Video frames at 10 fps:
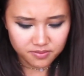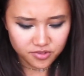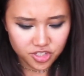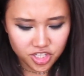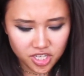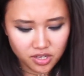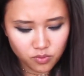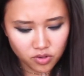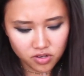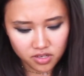She
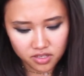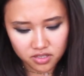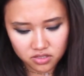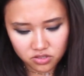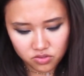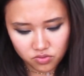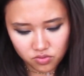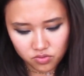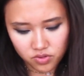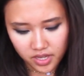wore this
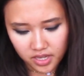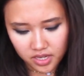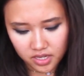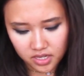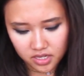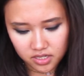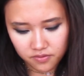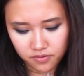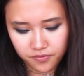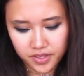to a
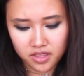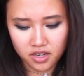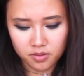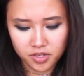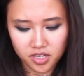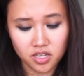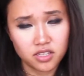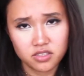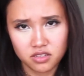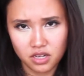Fifth Harmony
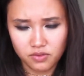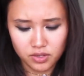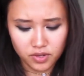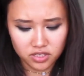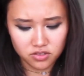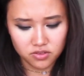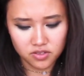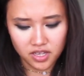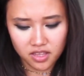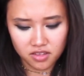concert that we went to
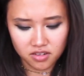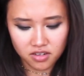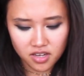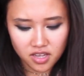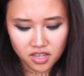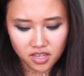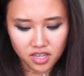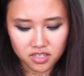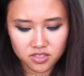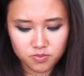together,
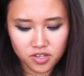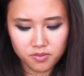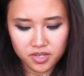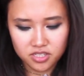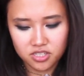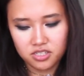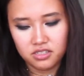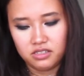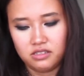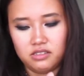and it's pretty much,
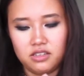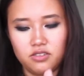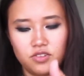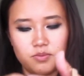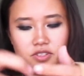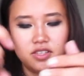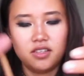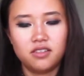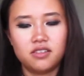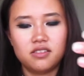how do I
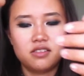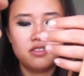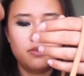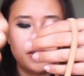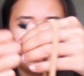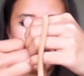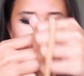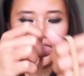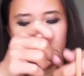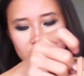present this? Oh my
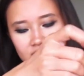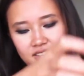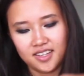gosh.